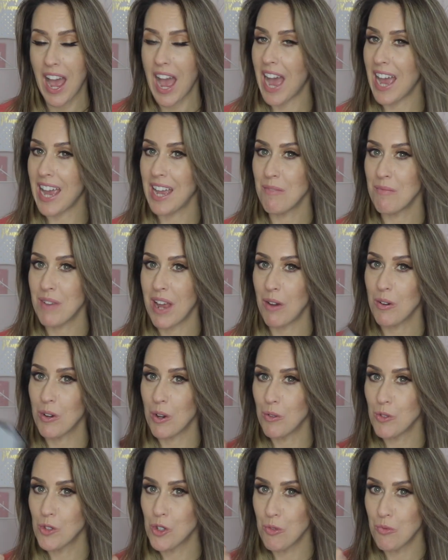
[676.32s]
I am now
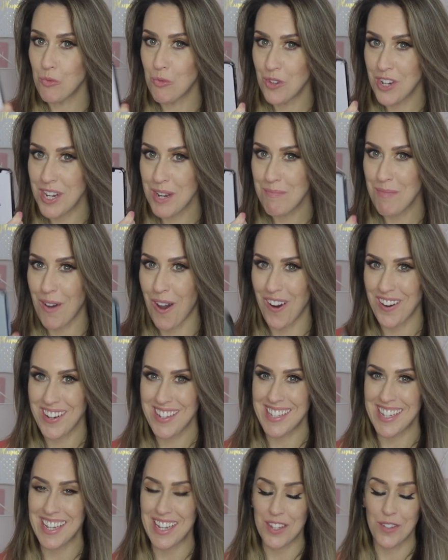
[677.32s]
going to
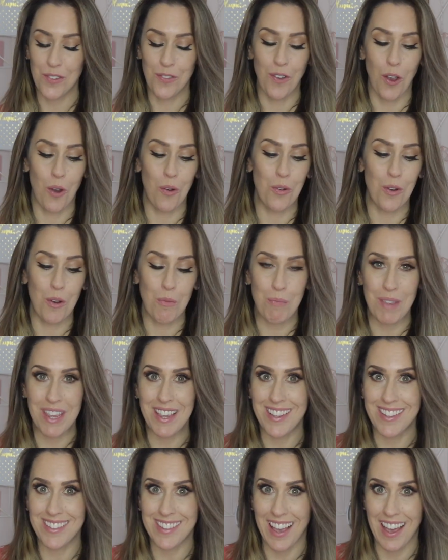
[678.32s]
rebox his phone
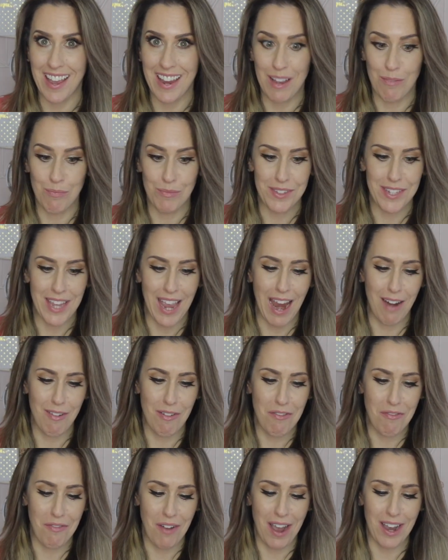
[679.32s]
because I am
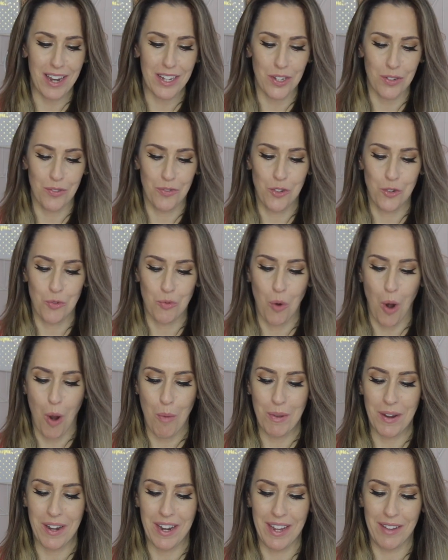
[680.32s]
terrified of
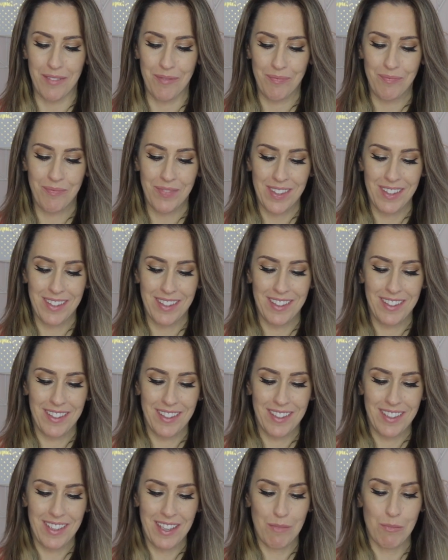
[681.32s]
dropping it.
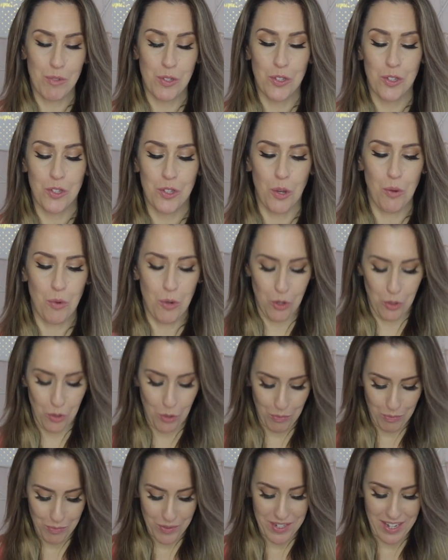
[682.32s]
So
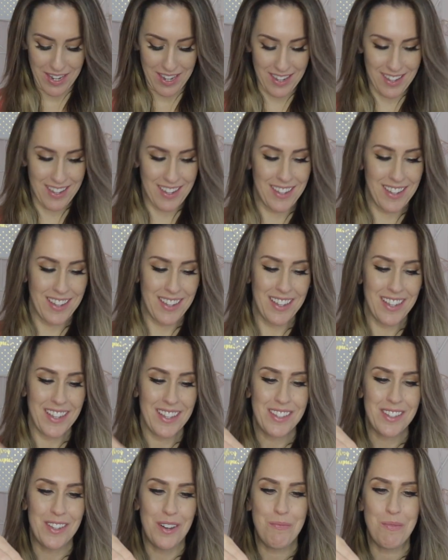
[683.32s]
clumsy.
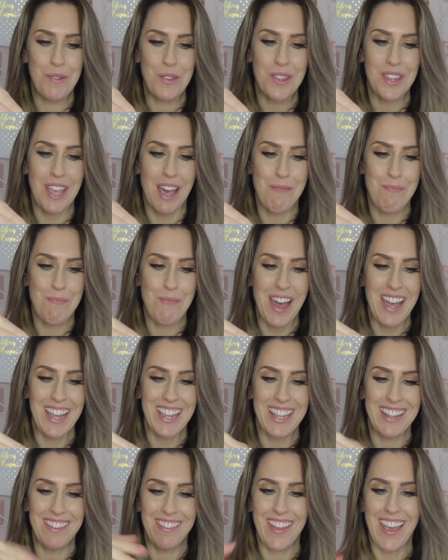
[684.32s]
So I'll put that
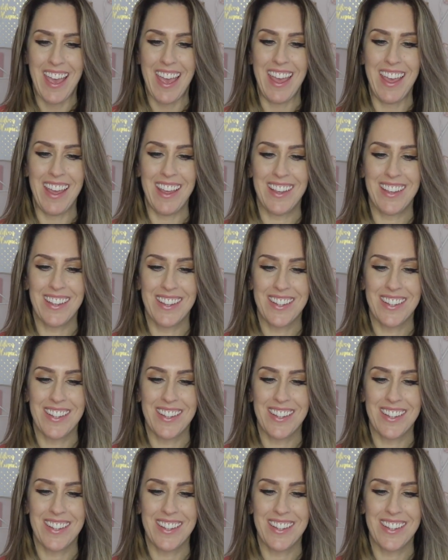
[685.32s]
back in there,